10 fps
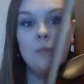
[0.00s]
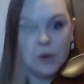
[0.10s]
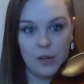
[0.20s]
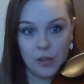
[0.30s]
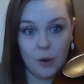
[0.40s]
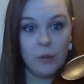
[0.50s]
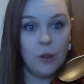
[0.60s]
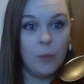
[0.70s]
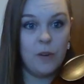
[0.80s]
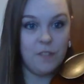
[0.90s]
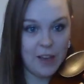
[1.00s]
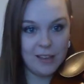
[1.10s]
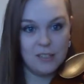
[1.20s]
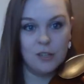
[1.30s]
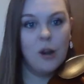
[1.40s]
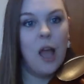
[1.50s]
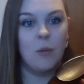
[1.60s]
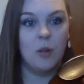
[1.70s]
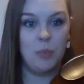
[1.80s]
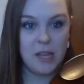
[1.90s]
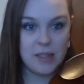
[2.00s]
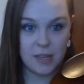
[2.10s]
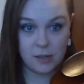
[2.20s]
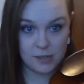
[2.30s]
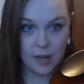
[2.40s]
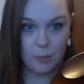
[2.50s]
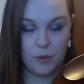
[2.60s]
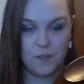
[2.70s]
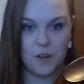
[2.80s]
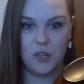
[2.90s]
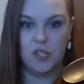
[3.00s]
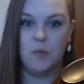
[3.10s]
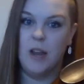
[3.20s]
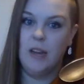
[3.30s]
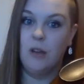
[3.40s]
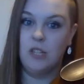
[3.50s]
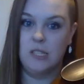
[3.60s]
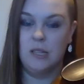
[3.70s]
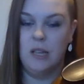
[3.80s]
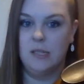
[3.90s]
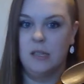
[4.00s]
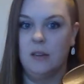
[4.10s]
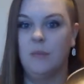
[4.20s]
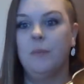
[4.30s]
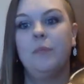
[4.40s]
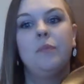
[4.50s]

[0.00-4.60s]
We're going to go a little bit faster. I'm going to play the example first. So right now, just listen.